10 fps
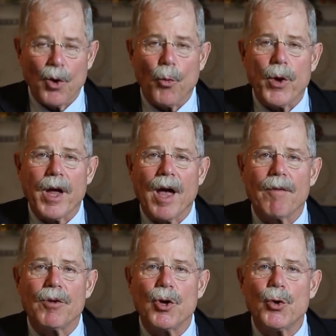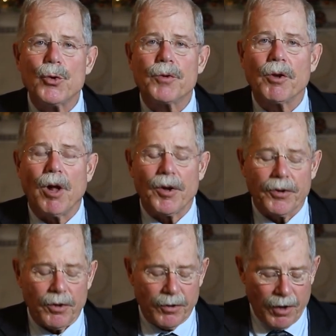We have used and
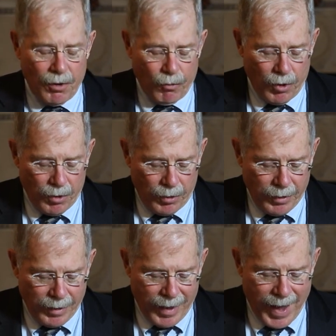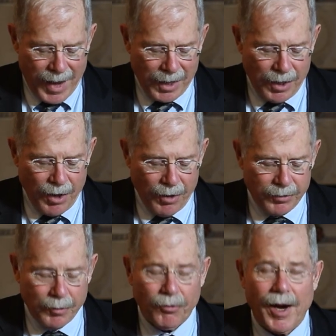altered their world, adding here,
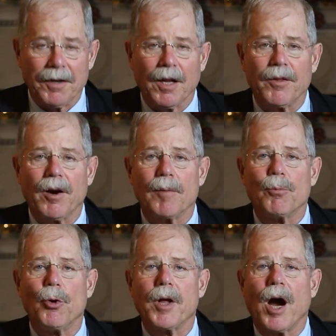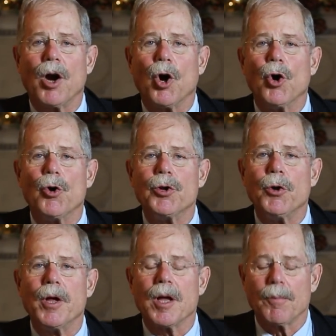subtracting there, putting our own
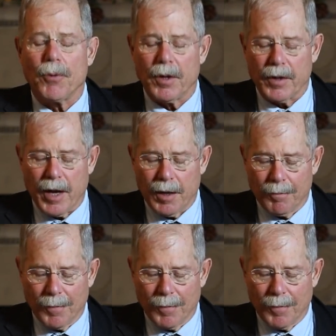unique imprint on it.